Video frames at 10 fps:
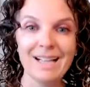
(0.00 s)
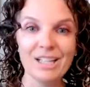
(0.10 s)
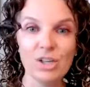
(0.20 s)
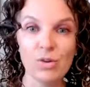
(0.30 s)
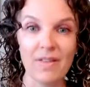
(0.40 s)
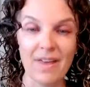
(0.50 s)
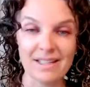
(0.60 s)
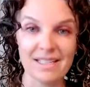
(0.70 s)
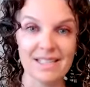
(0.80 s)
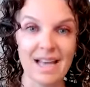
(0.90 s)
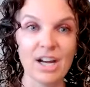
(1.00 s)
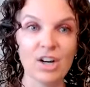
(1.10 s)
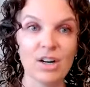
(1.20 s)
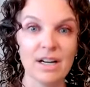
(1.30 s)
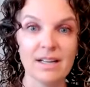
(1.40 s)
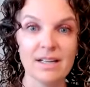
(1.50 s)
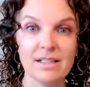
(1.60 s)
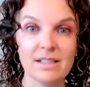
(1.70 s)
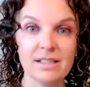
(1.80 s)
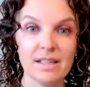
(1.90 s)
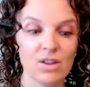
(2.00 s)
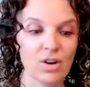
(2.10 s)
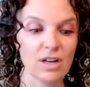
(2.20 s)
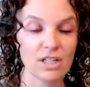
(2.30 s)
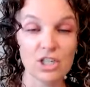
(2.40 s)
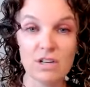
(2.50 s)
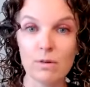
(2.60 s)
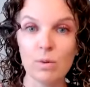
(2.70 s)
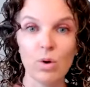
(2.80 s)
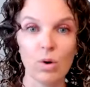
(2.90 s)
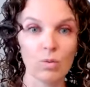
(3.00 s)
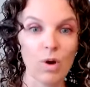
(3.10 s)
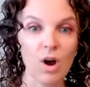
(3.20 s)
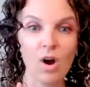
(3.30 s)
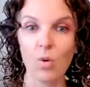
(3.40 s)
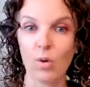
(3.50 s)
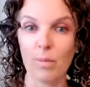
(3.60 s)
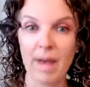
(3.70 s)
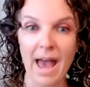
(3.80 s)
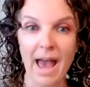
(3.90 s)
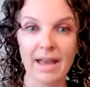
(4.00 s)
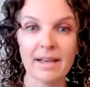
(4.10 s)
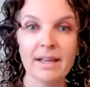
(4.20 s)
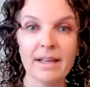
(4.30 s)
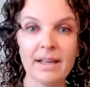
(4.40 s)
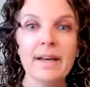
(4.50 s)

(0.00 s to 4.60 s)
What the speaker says: are telling you that that desire is either unachievable or wrong or bad,